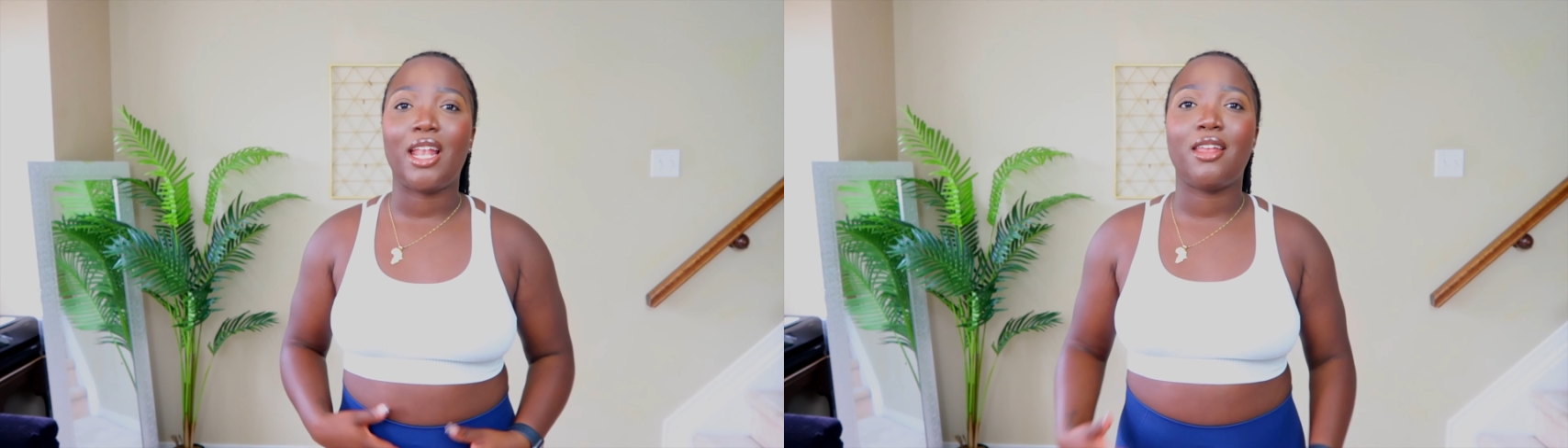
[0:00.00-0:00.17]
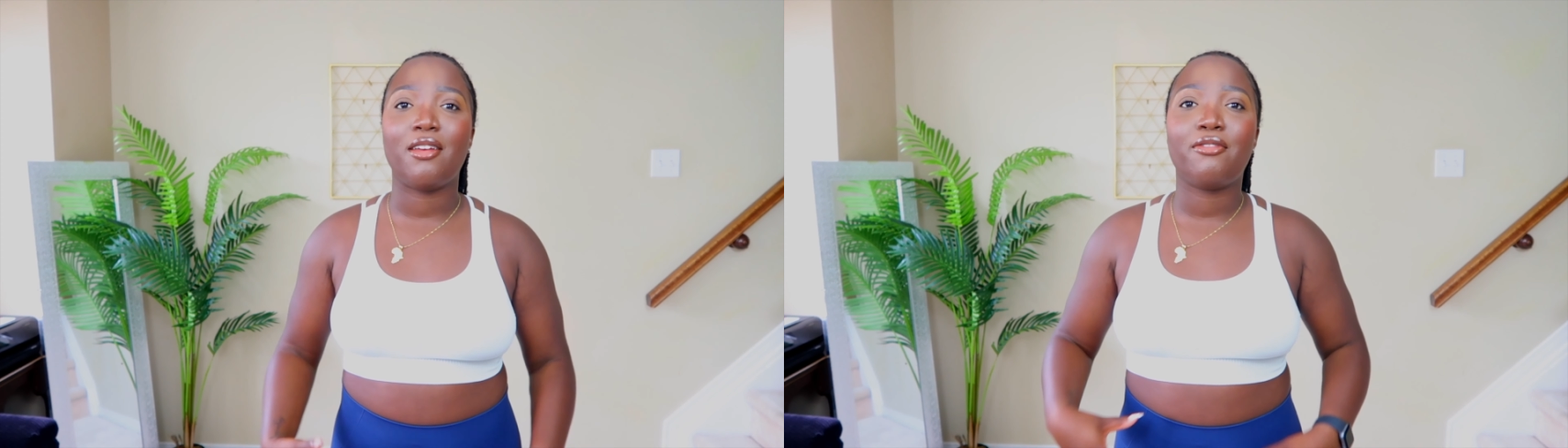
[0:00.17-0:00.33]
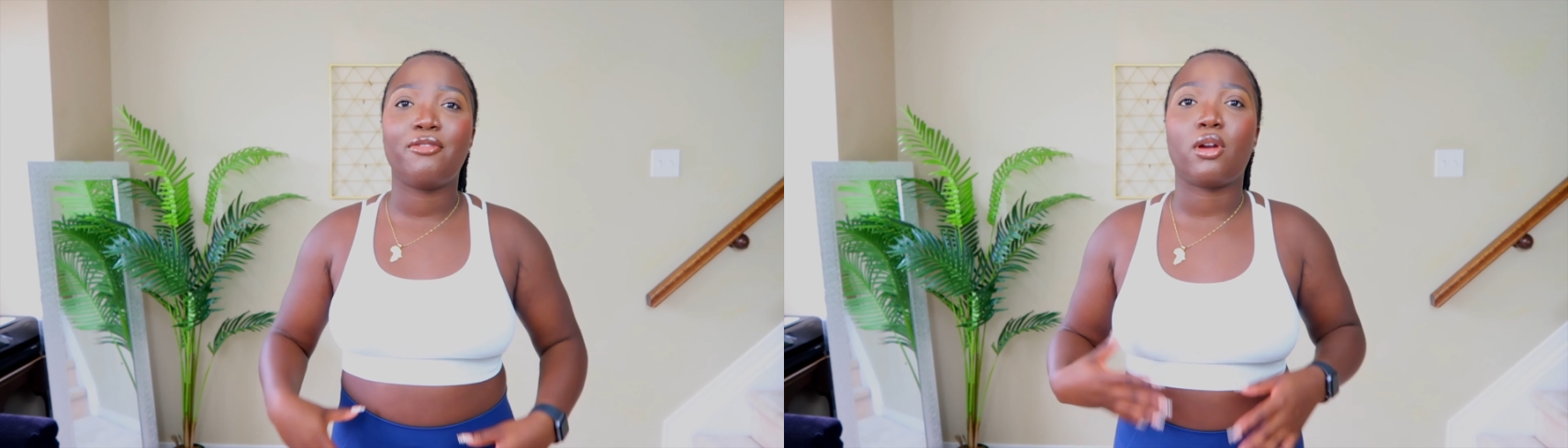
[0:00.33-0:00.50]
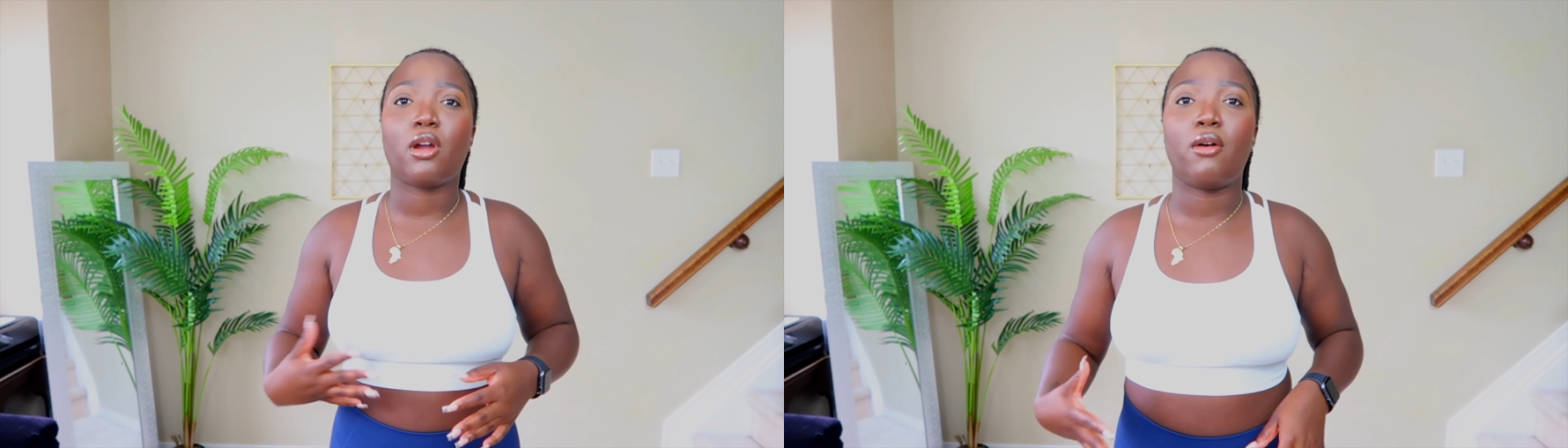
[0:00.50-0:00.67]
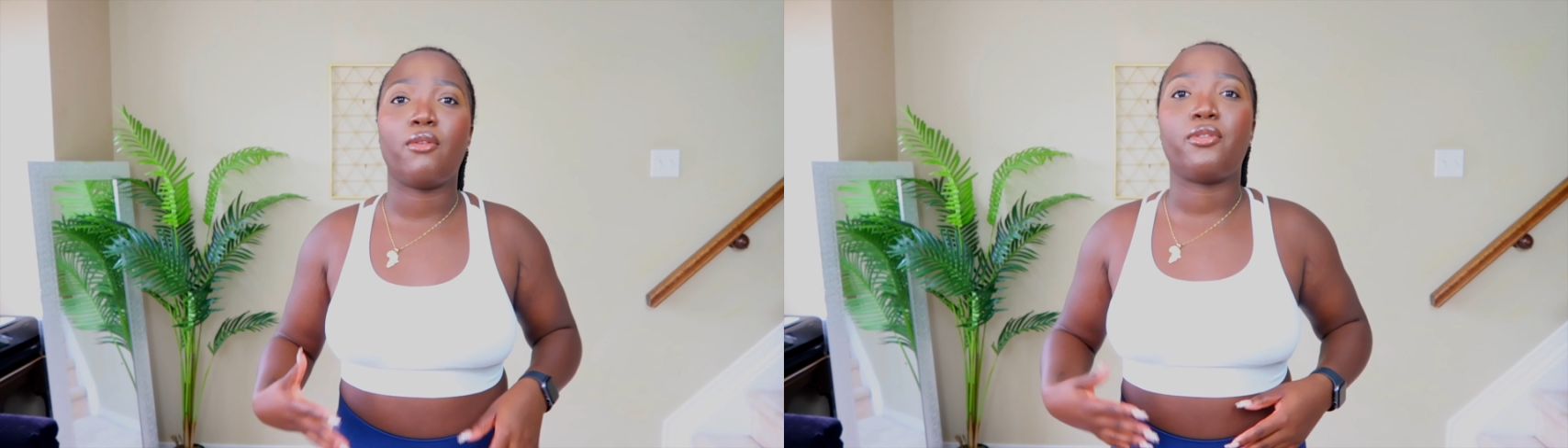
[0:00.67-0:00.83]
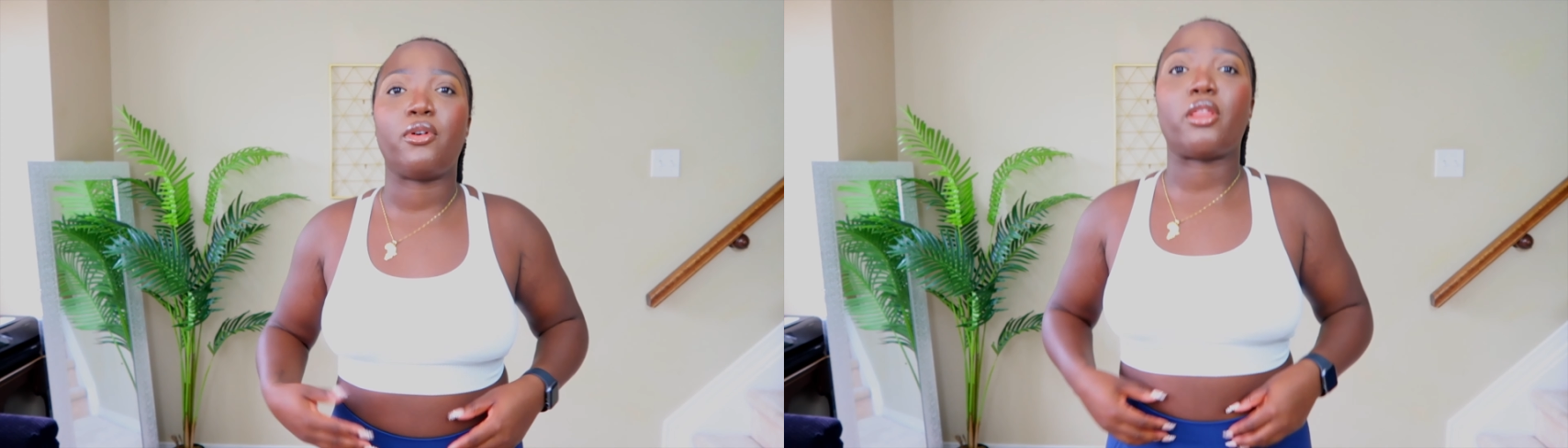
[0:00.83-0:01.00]
live for
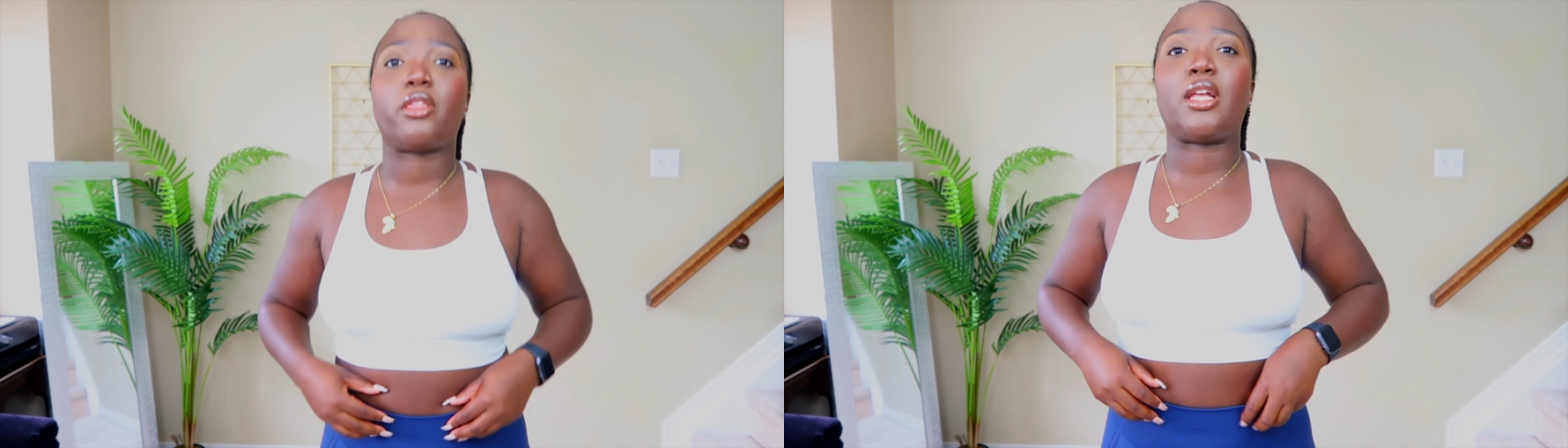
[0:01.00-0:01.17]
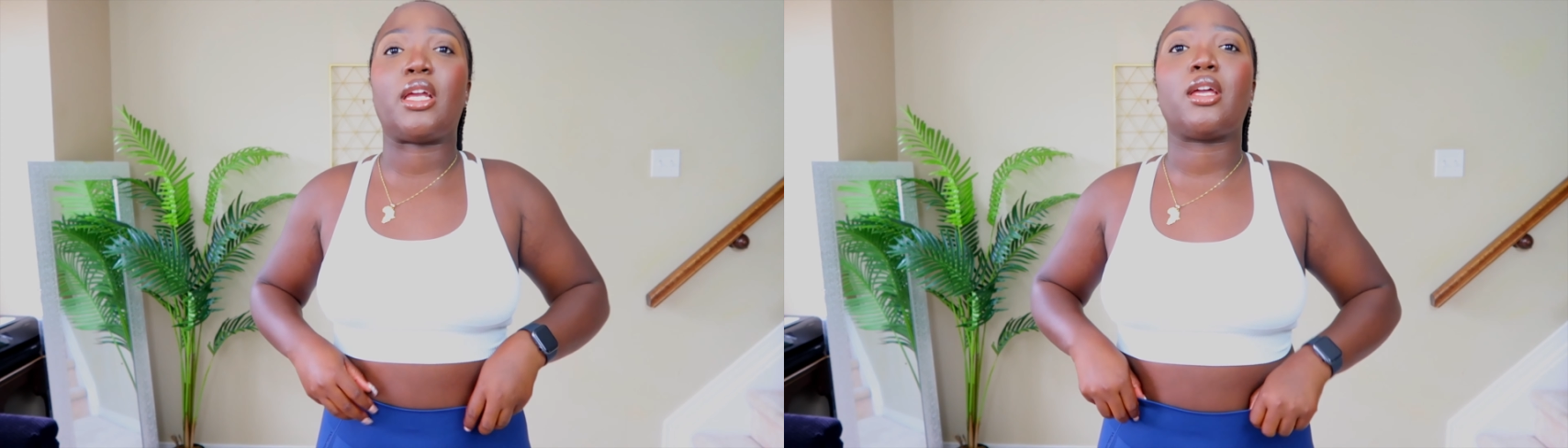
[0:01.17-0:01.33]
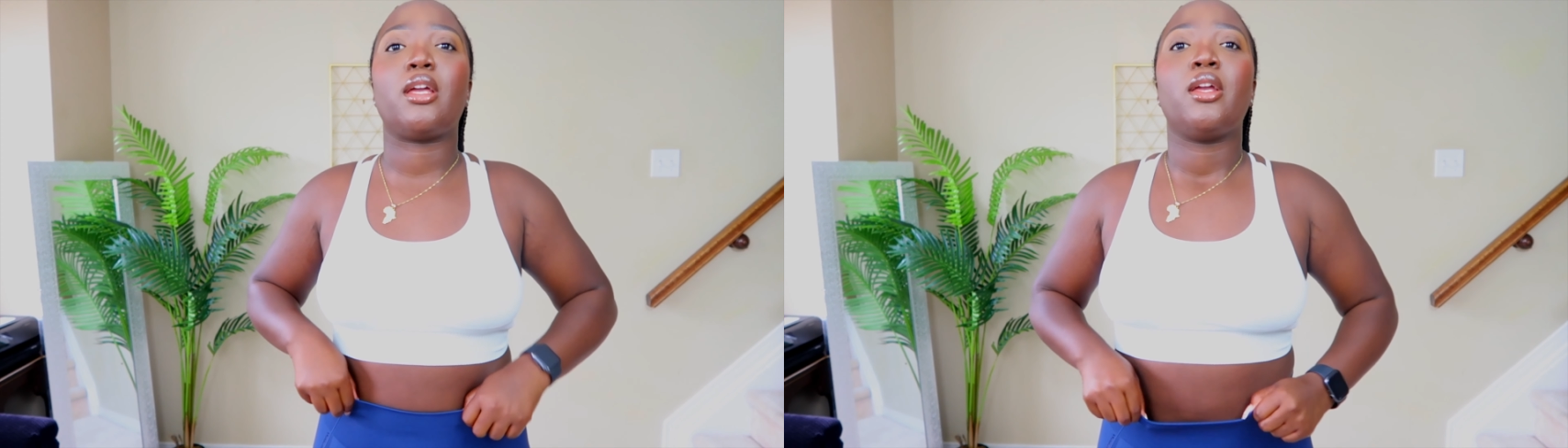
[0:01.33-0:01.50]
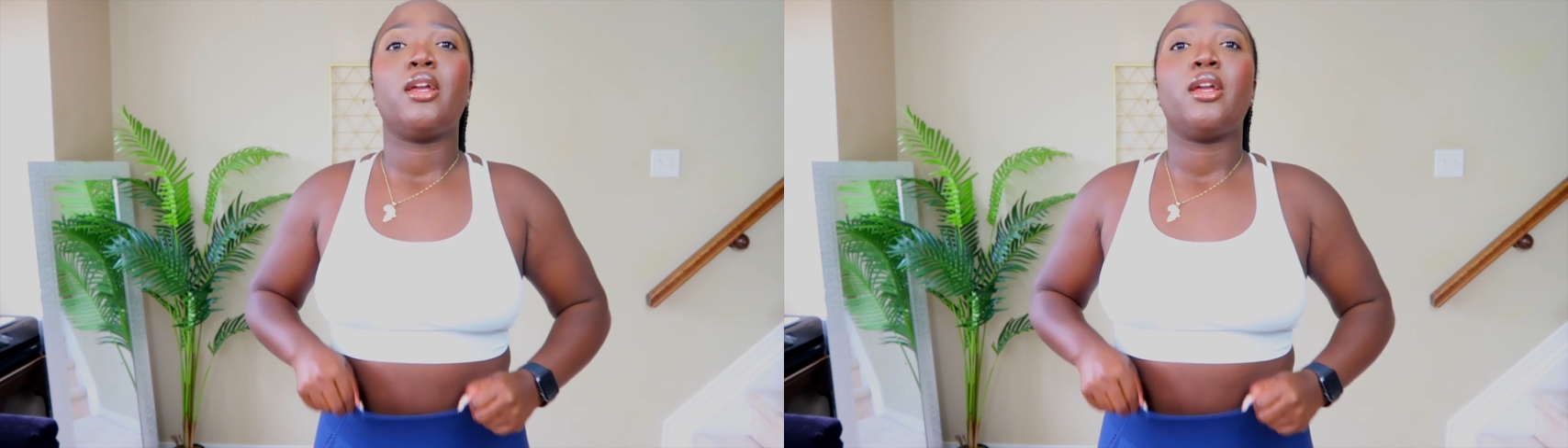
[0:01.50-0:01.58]
comfort like